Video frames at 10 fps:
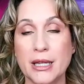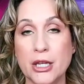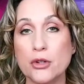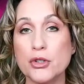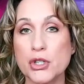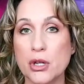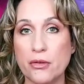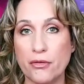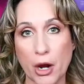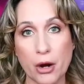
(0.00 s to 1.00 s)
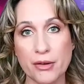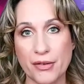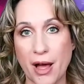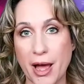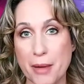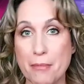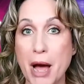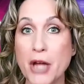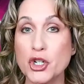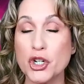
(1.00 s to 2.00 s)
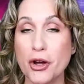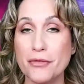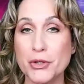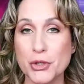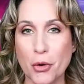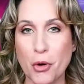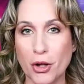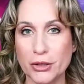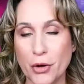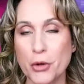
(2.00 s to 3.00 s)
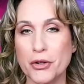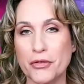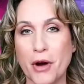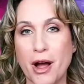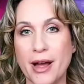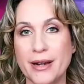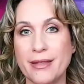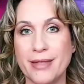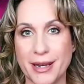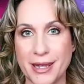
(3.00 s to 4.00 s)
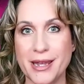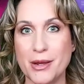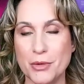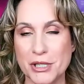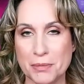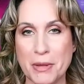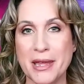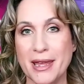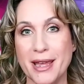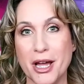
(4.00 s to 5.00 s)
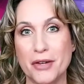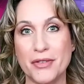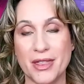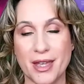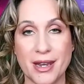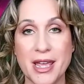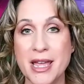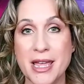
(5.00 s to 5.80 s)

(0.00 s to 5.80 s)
Giles could verify much of the so-called voter fraud that he was speaking of and that